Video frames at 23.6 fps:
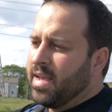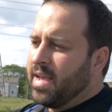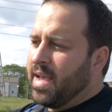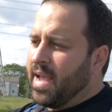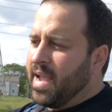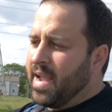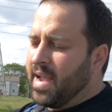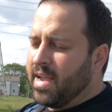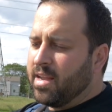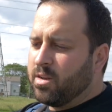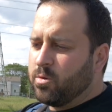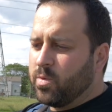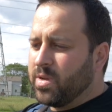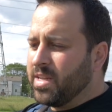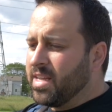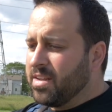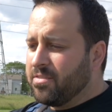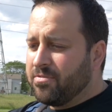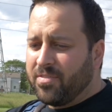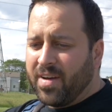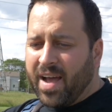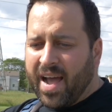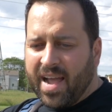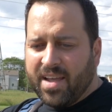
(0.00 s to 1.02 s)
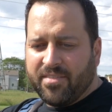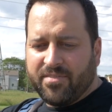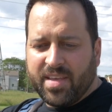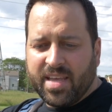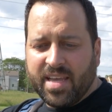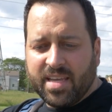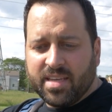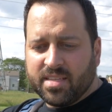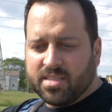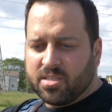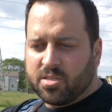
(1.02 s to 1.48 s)
And we did five
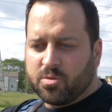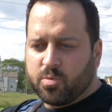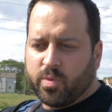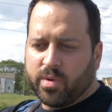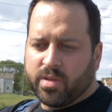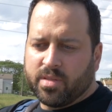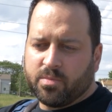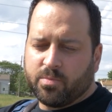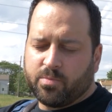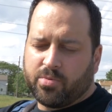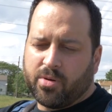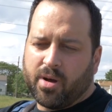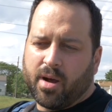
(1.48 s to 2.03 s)
heats in